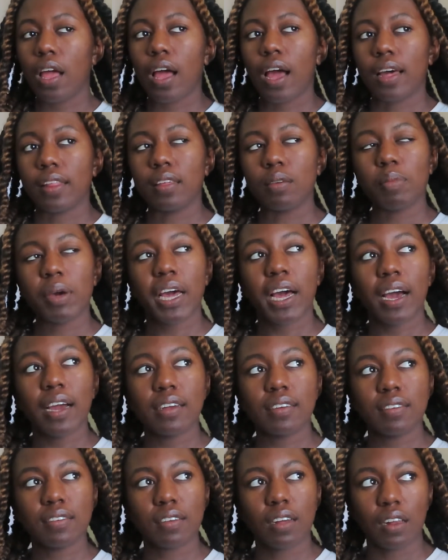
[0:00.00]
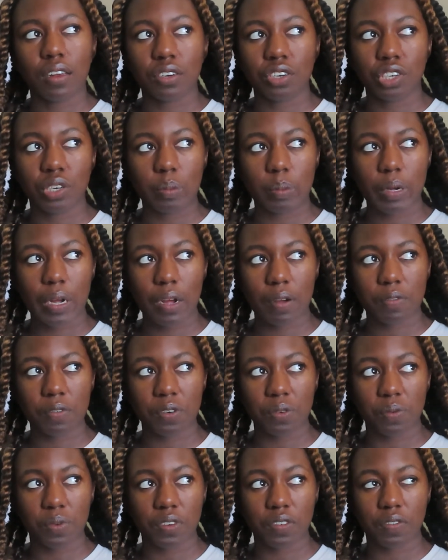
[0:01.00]
I think my highest scholarship
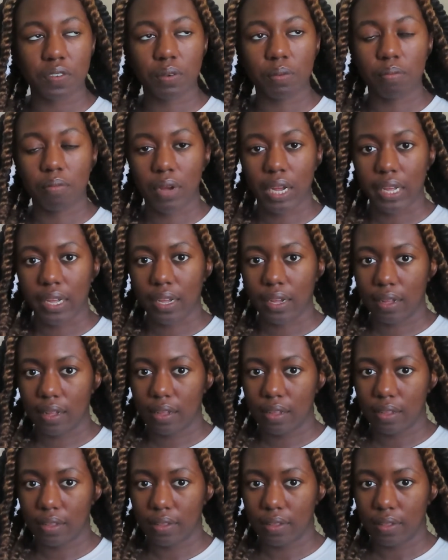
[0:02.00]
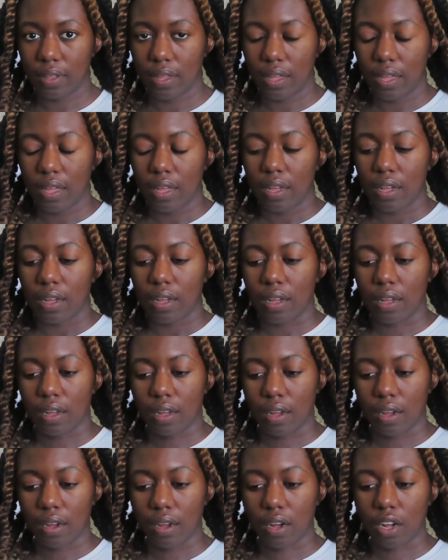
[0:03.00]
offer was from MICA,
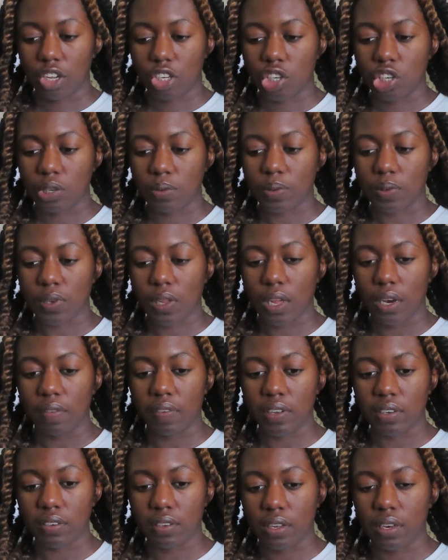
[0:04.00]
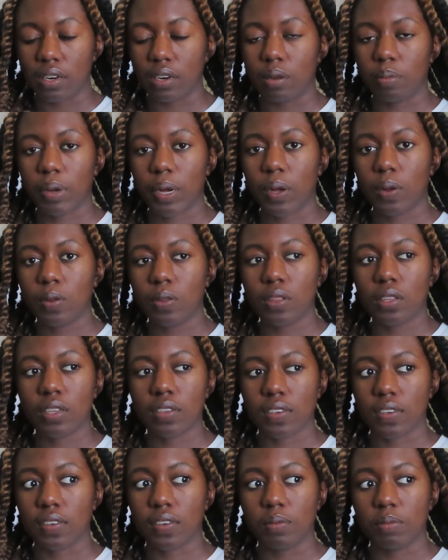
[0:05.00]
a college I was kind of excited about
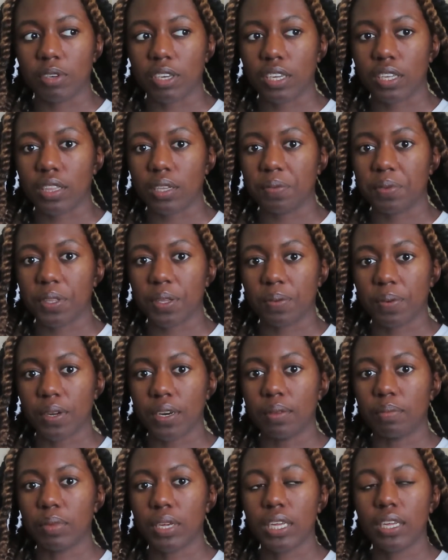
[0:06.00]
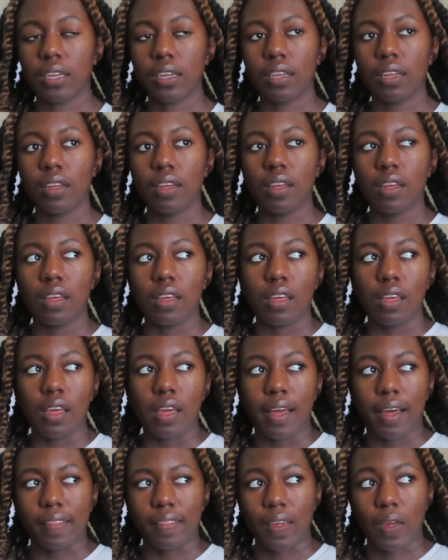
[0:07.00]
because it seemed like they really wanted me.
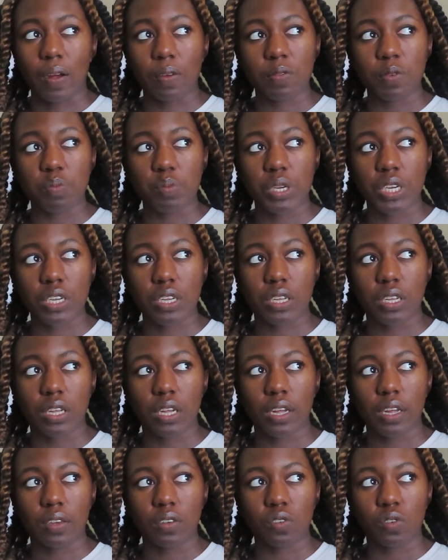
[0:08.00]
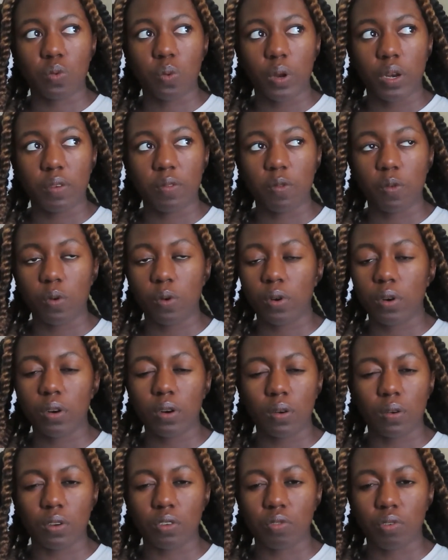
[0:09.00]
And they offered me $24,000
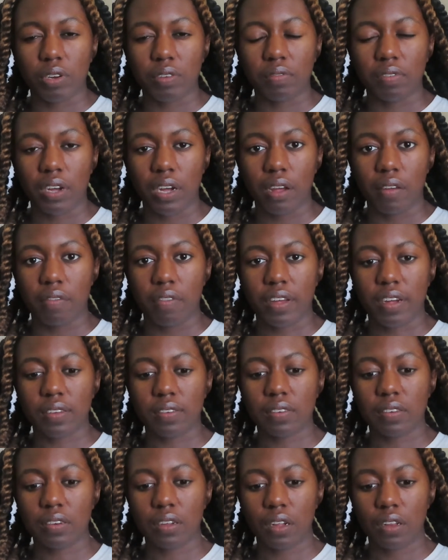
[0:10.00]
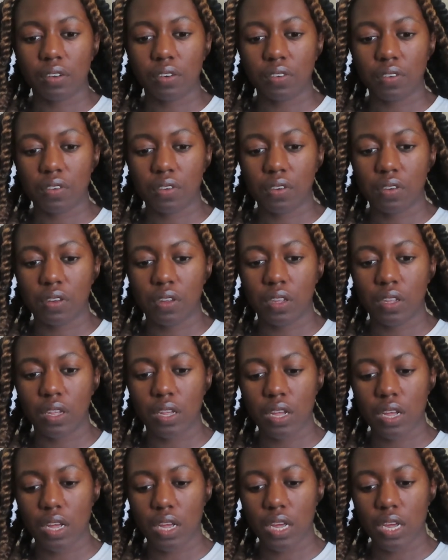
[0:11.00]
or $25,000
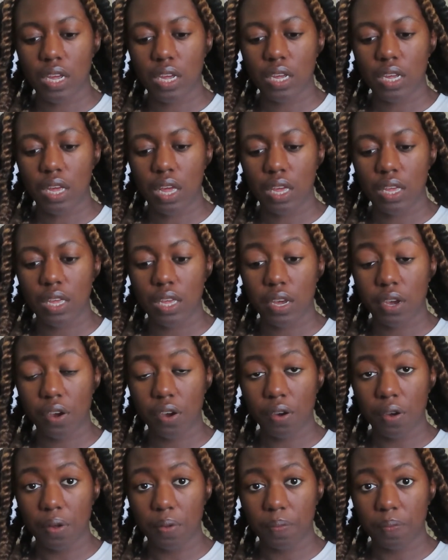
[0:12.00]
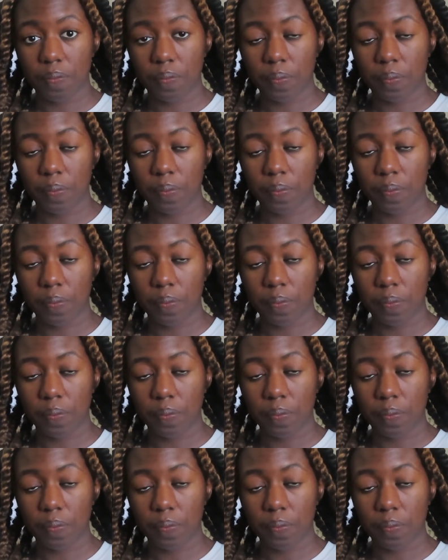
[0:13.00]
a year.